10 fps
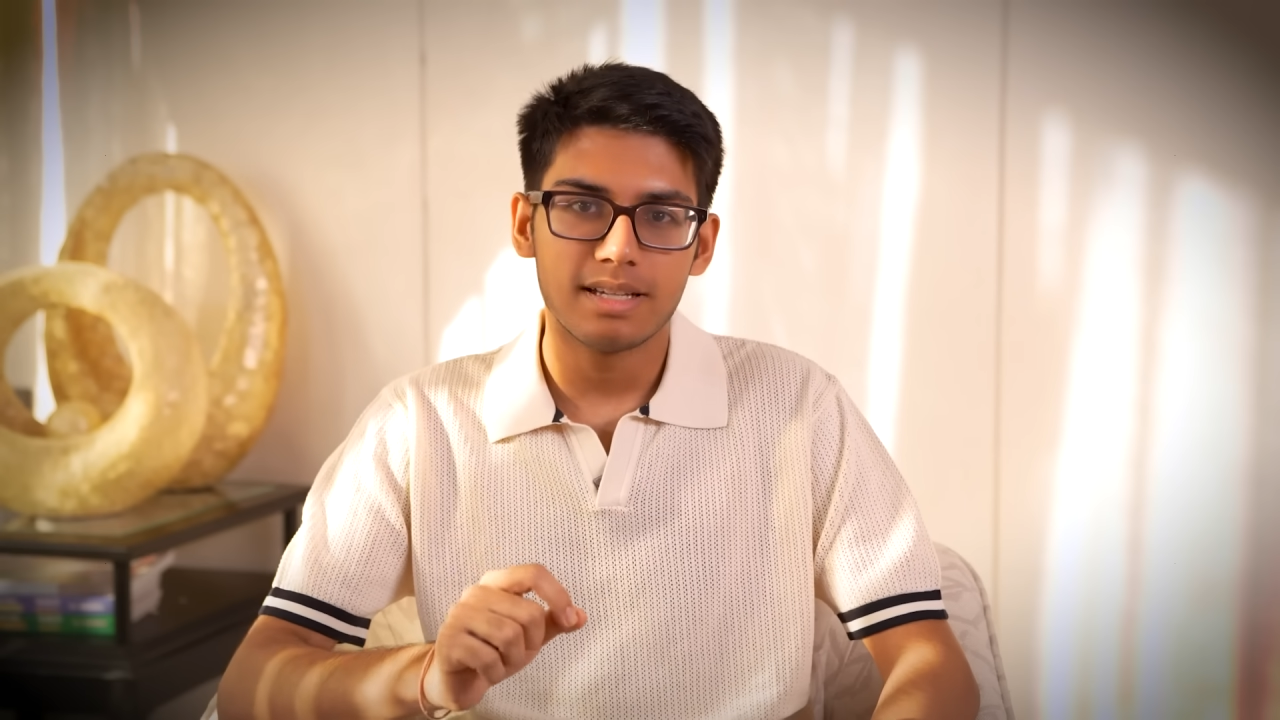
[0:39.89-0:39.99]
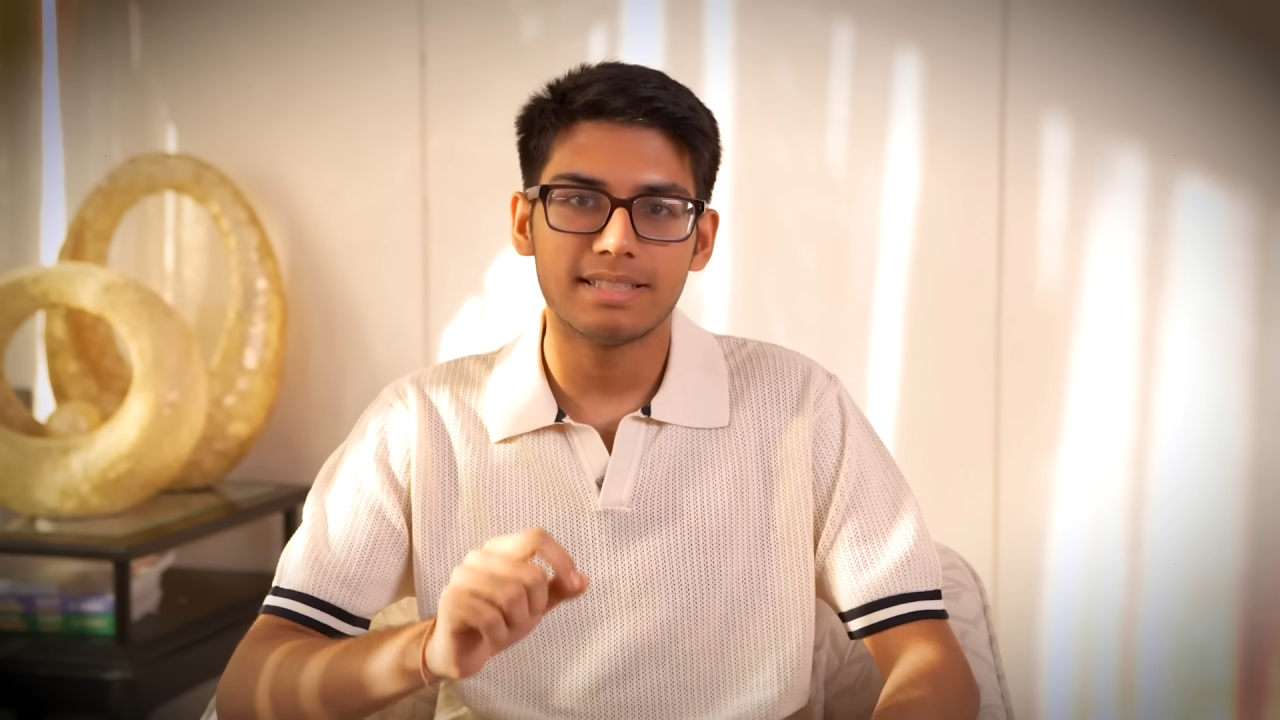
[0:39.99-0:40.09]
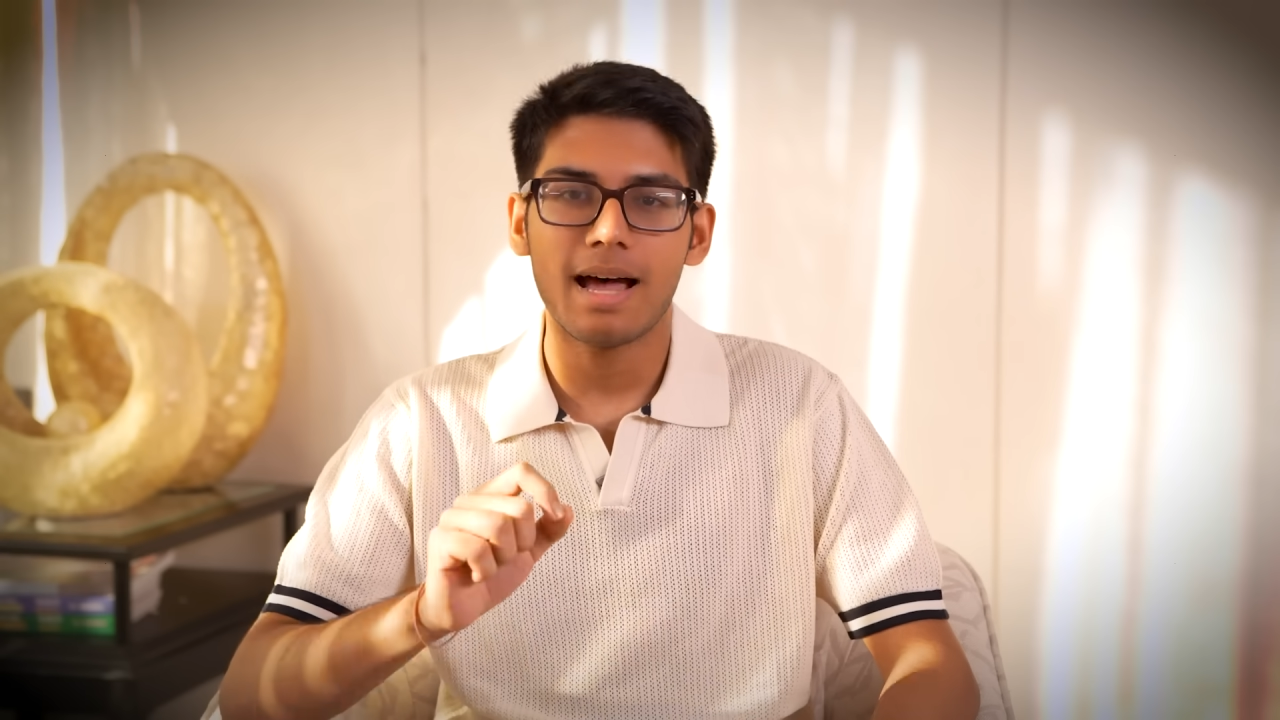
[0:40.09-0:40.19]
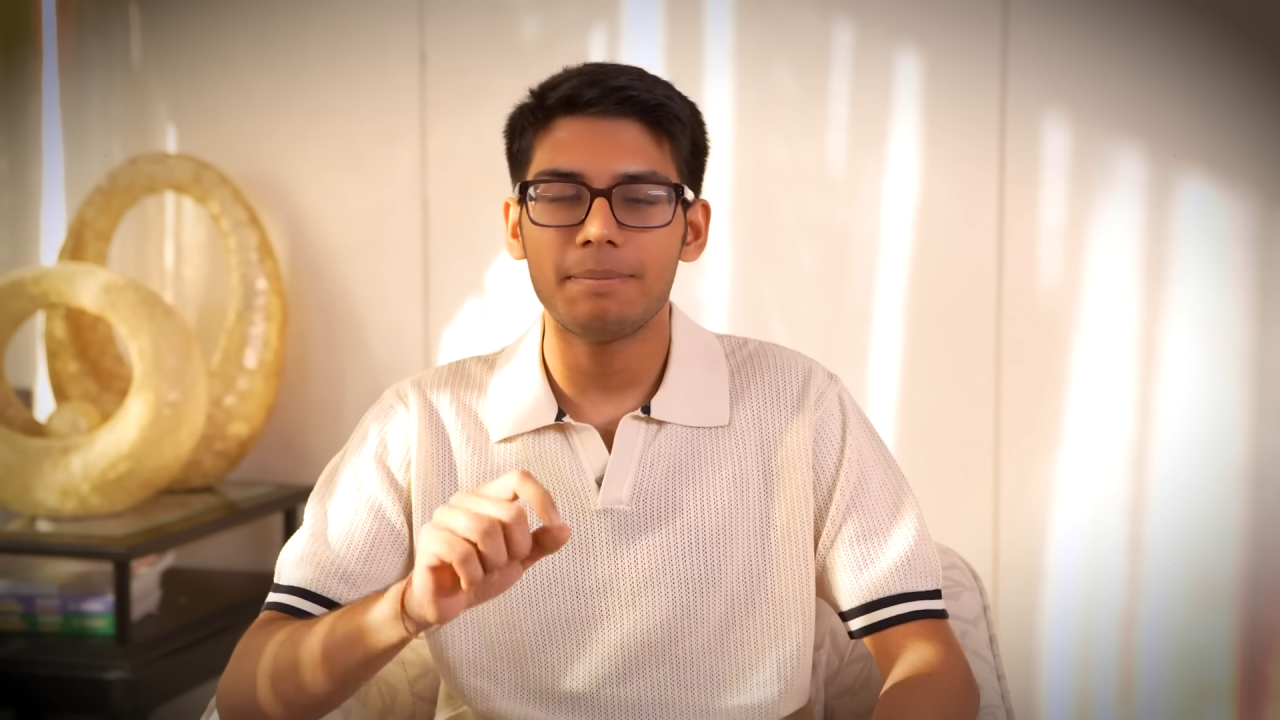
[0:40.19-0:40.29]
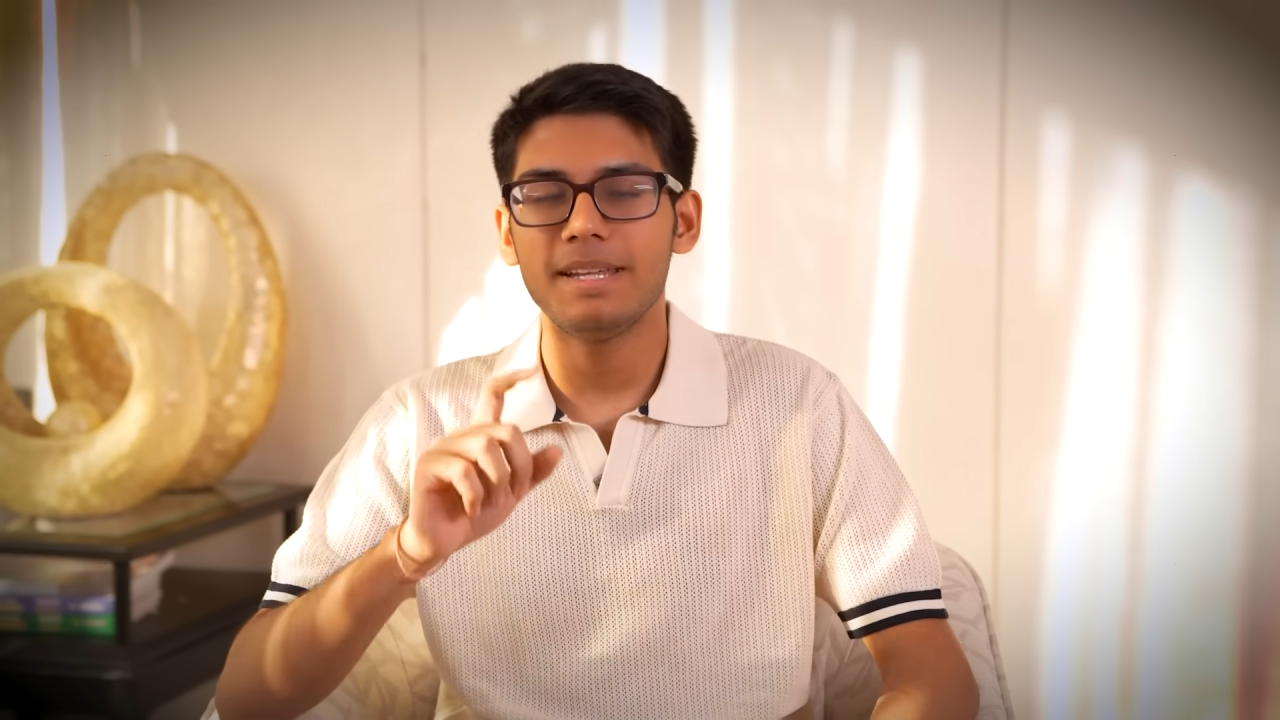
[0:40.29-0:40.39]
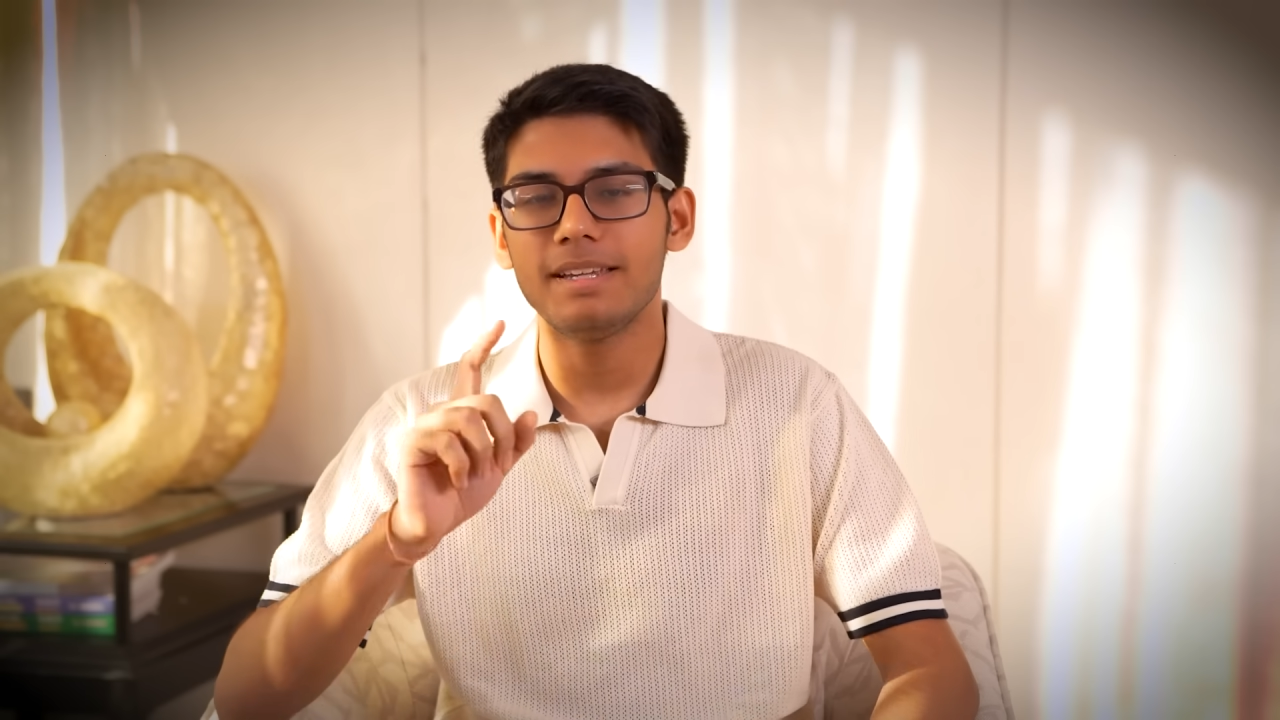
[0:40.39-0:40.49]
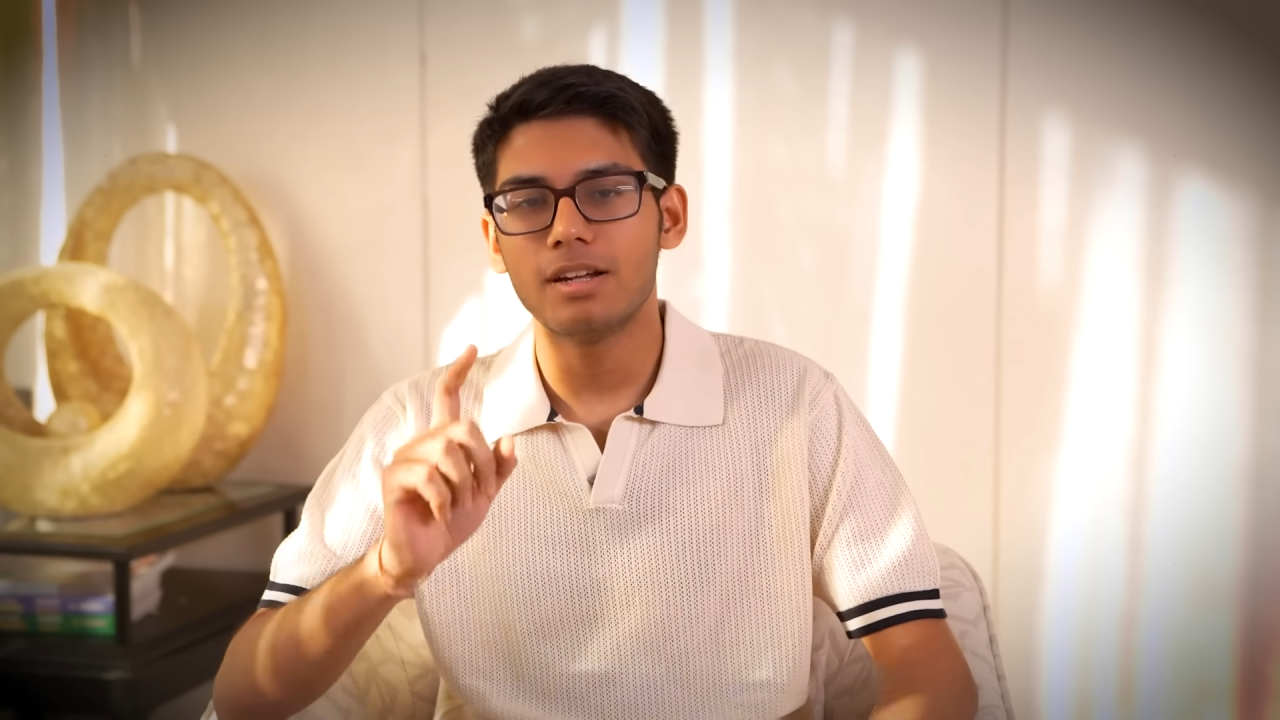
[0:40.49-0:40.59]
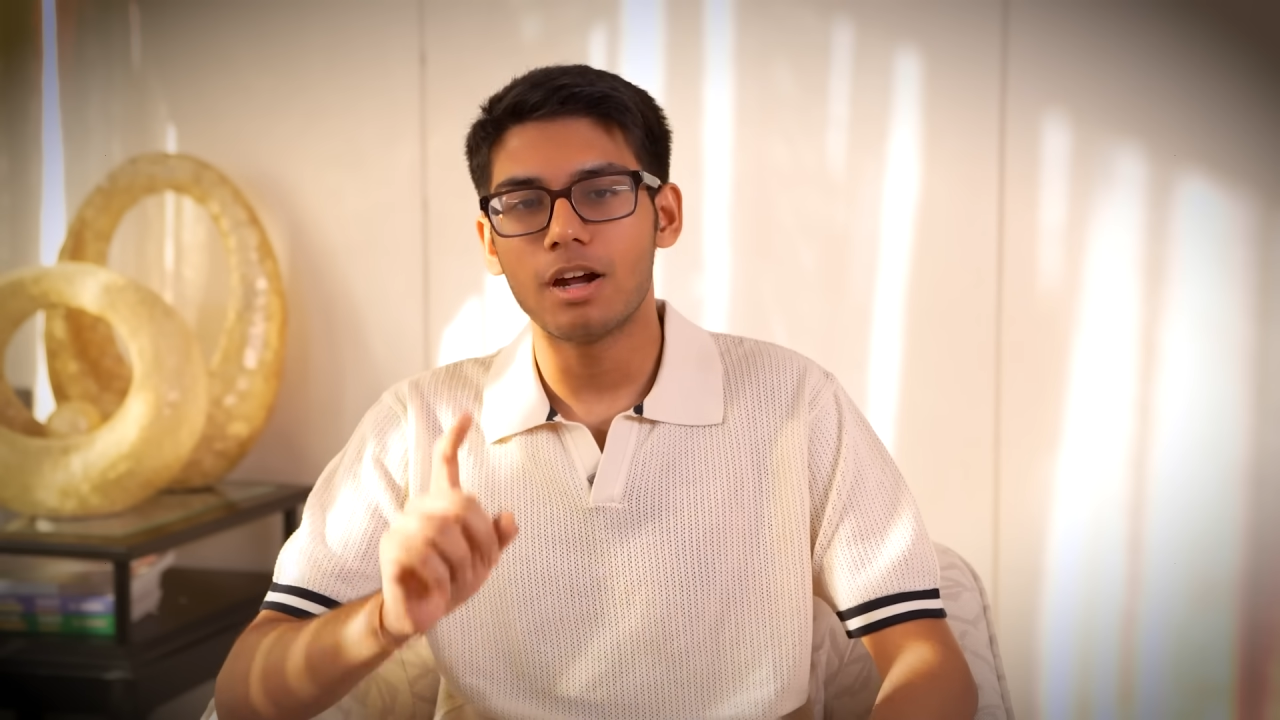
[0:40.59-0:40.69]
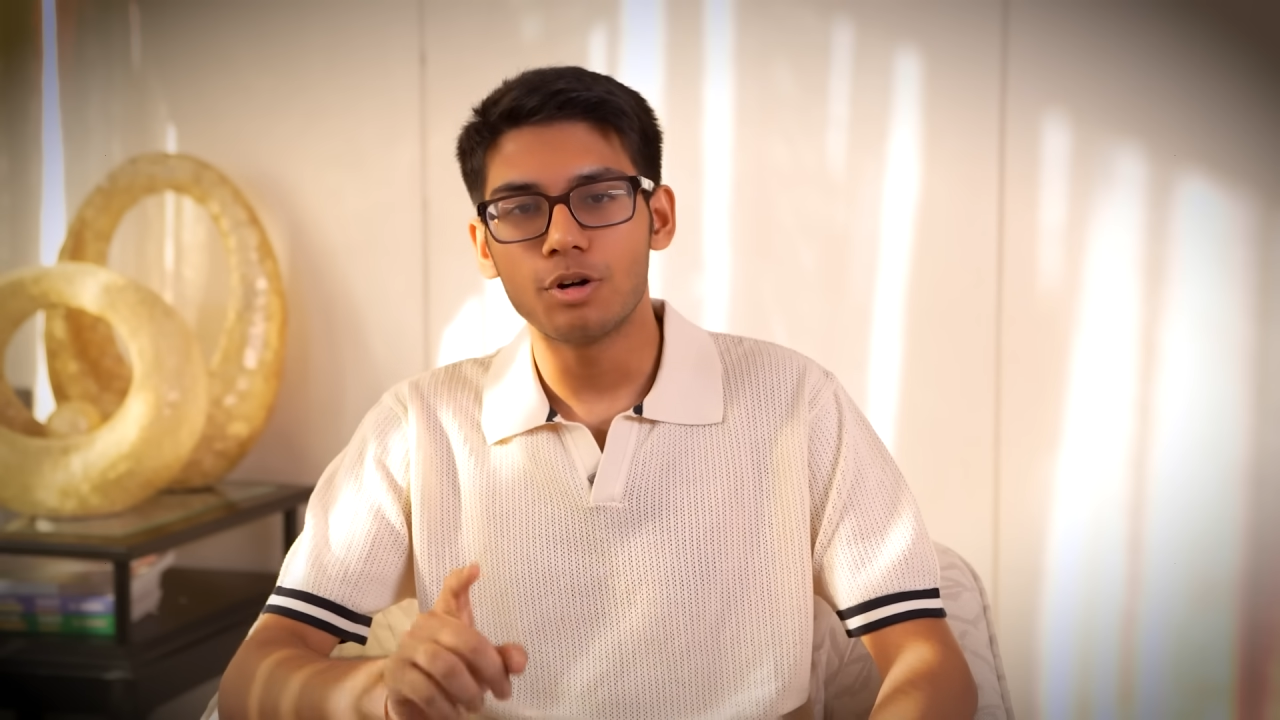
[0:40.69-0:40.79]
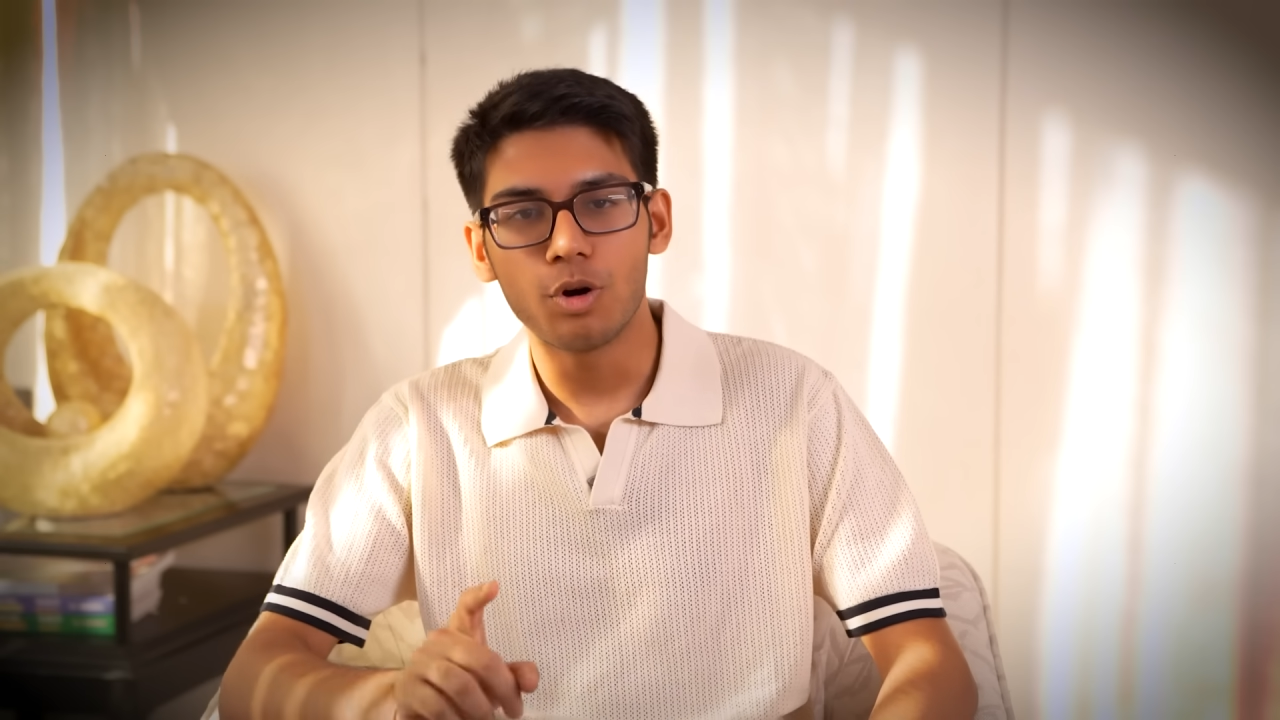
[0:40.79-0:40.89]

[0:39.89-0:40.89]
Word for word: is happening in our